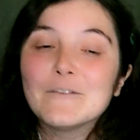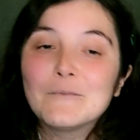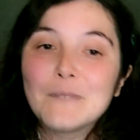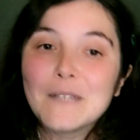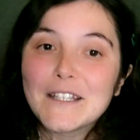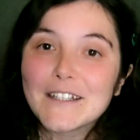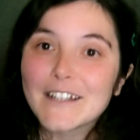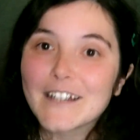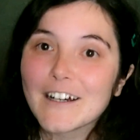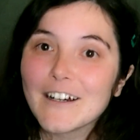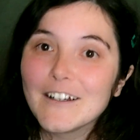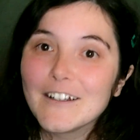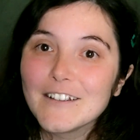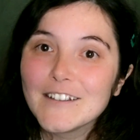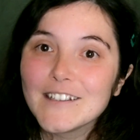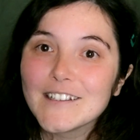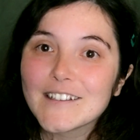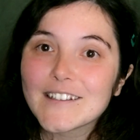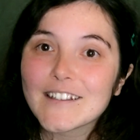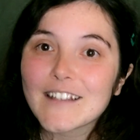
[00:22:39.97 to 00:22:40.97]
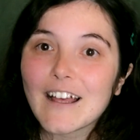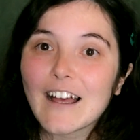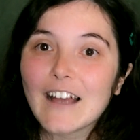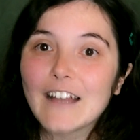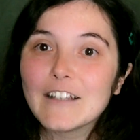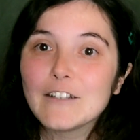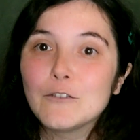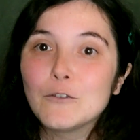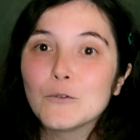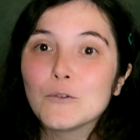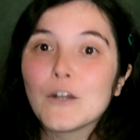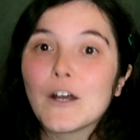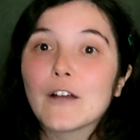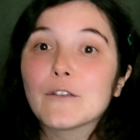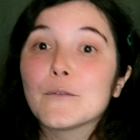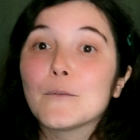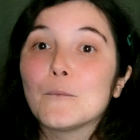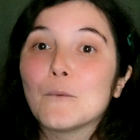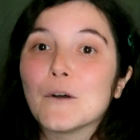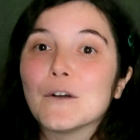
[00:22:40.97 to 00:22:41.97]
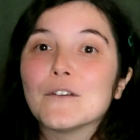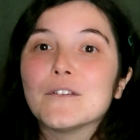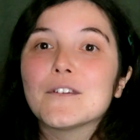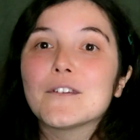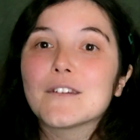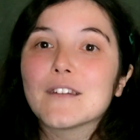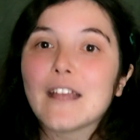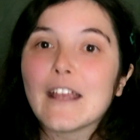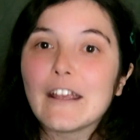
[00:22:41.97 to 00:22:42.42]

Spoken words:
And because I do not want